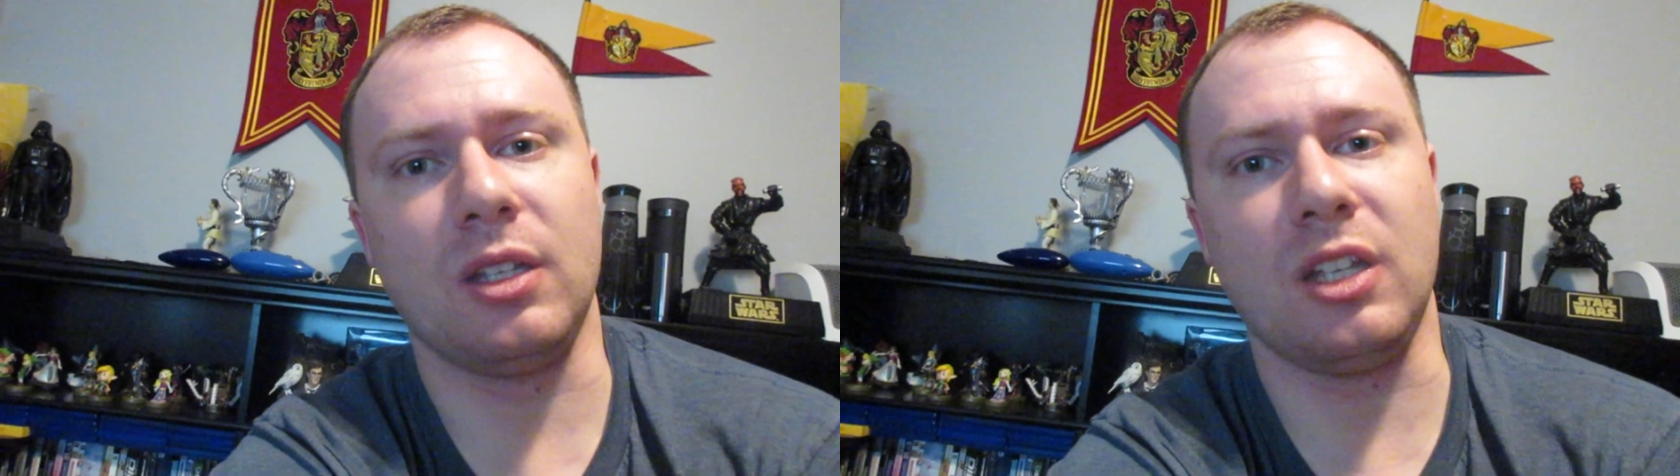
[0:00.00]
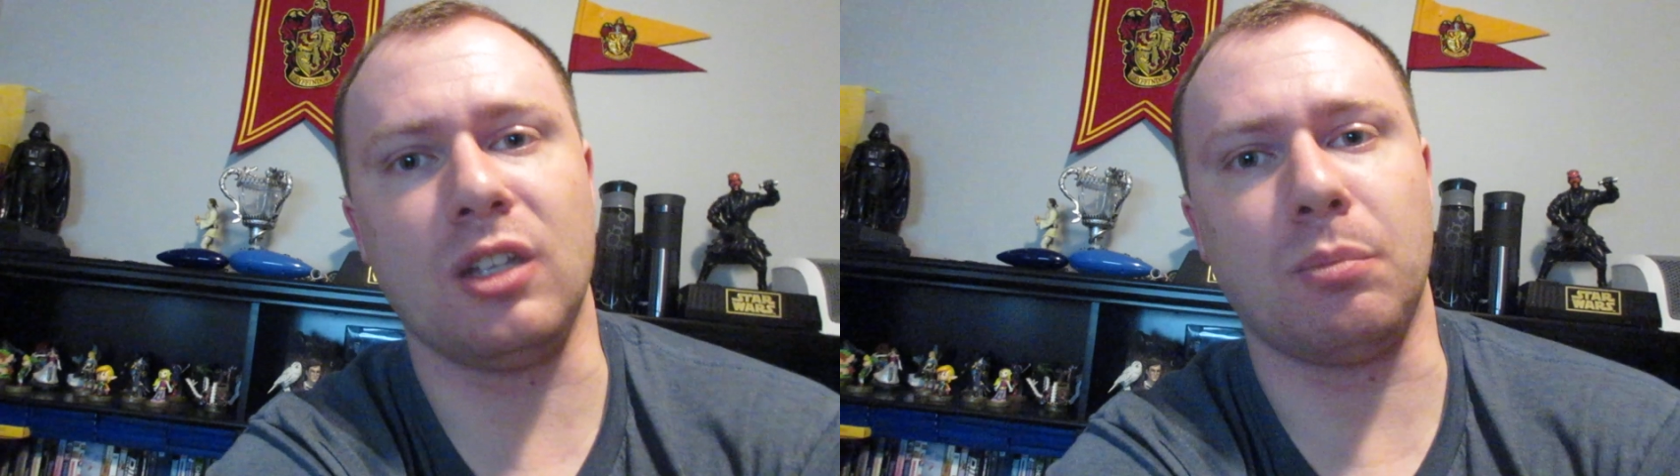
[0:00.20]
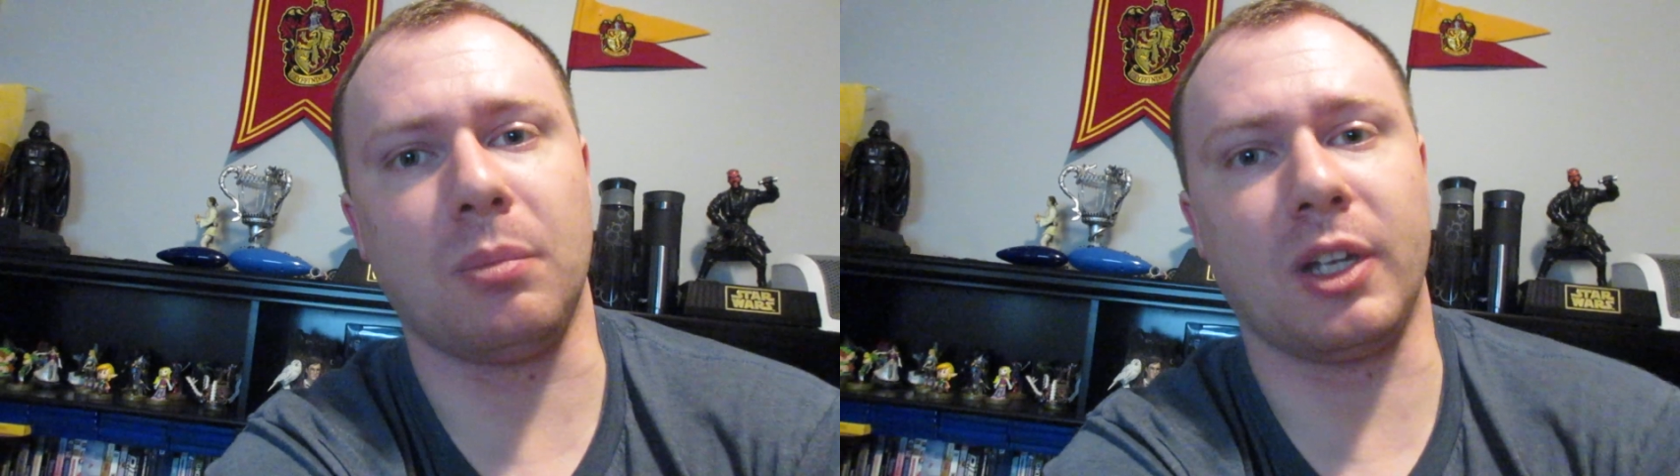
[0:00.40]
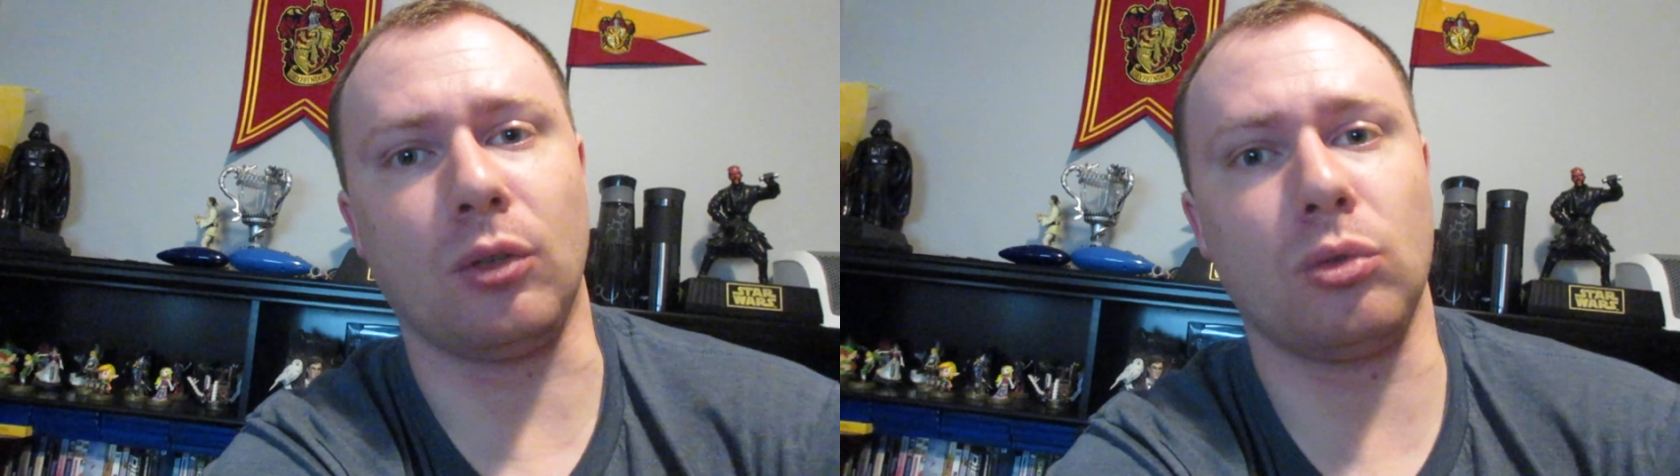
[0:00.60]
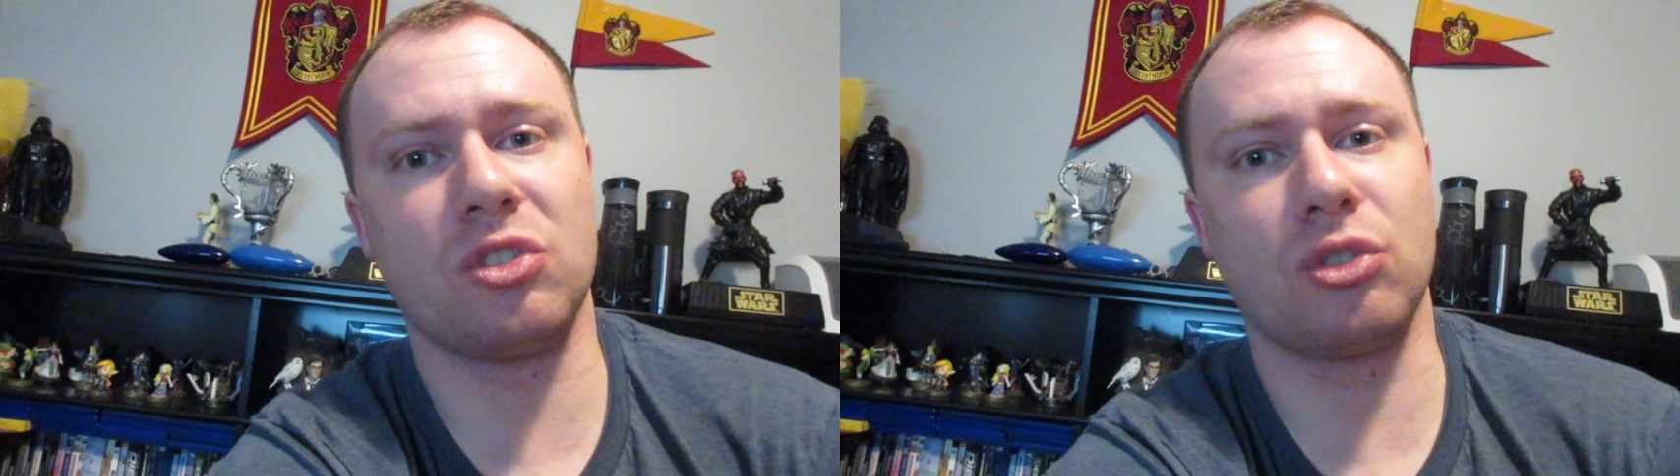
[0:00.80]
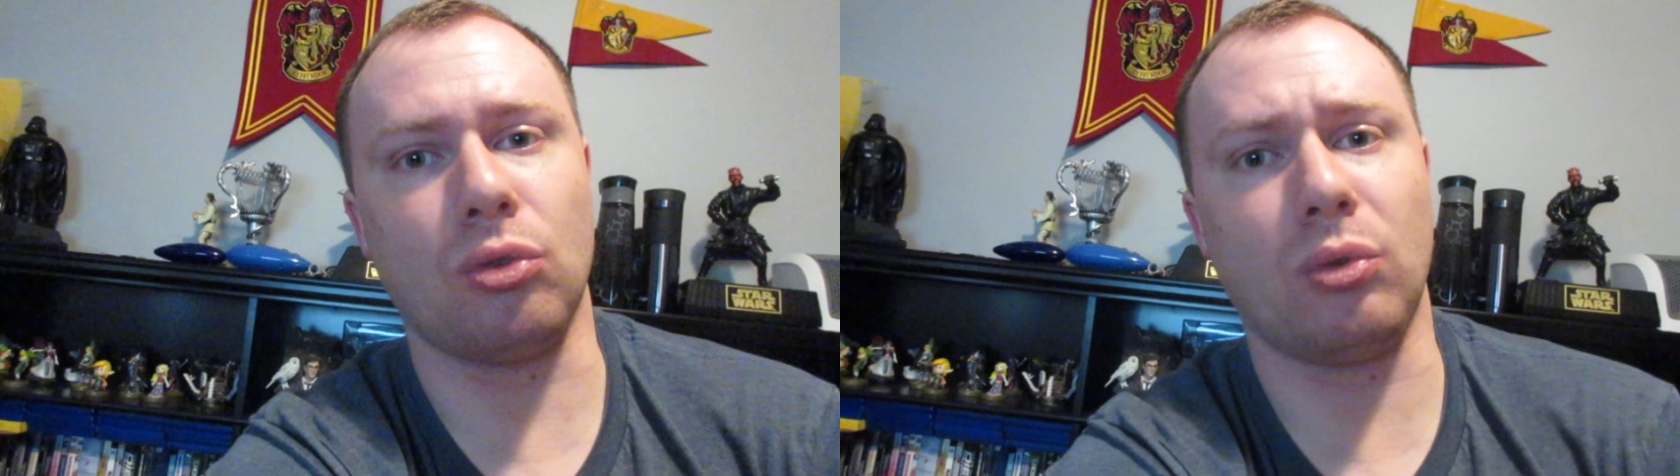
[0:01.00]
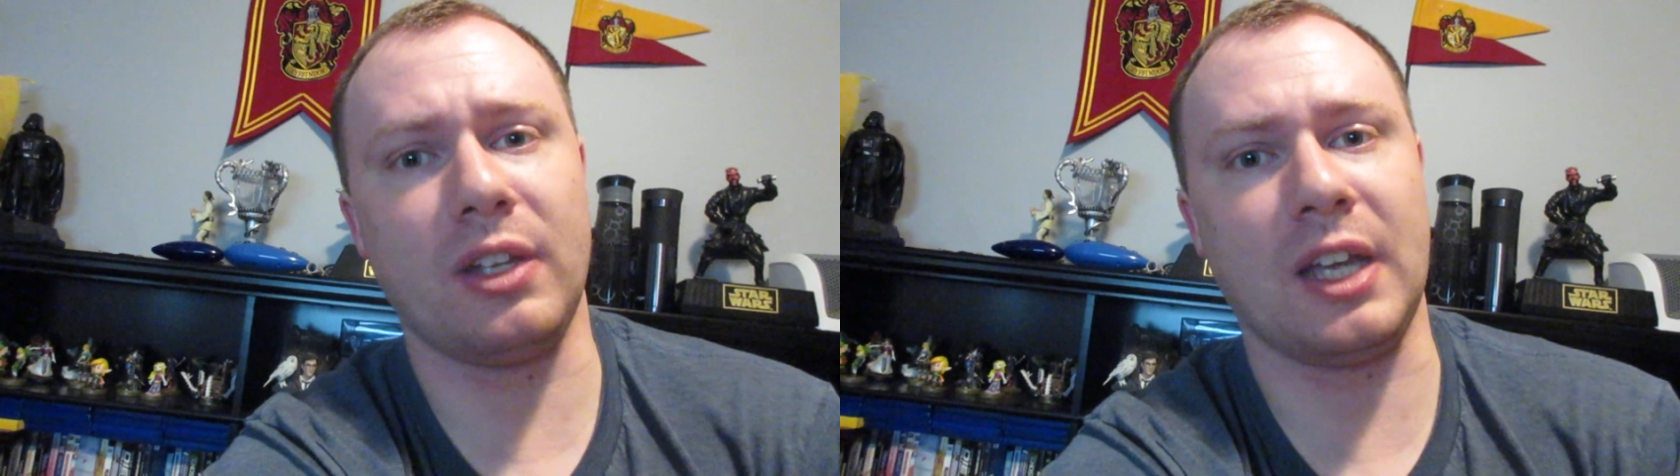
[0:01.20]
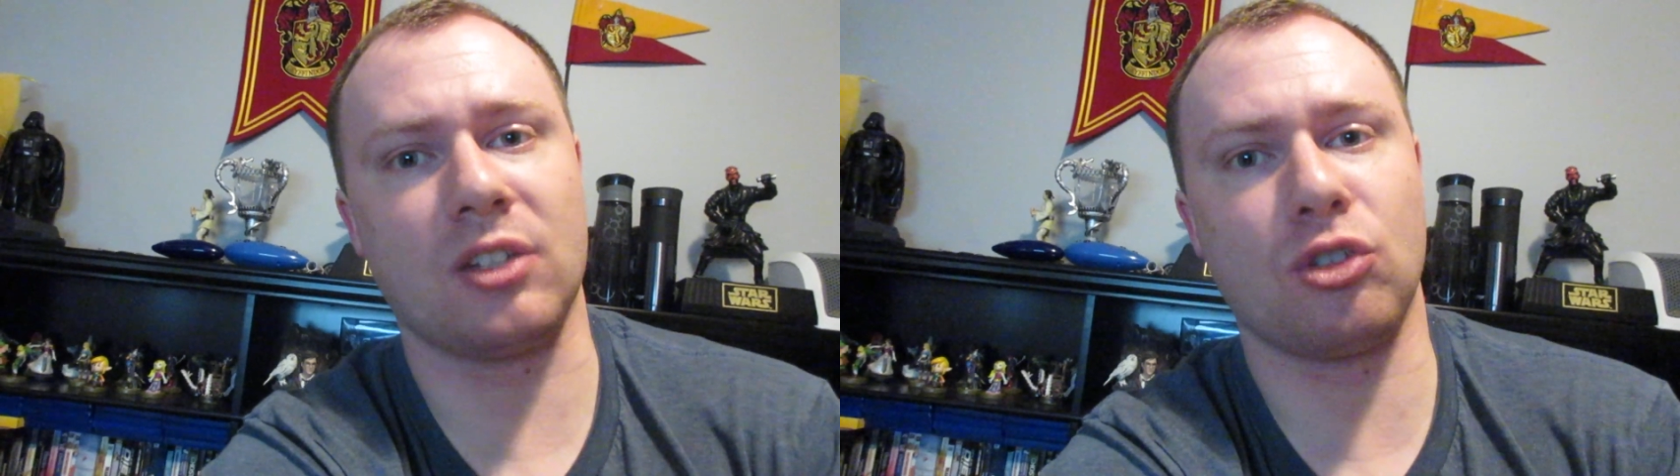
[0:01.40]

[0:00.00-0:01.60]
in my old school at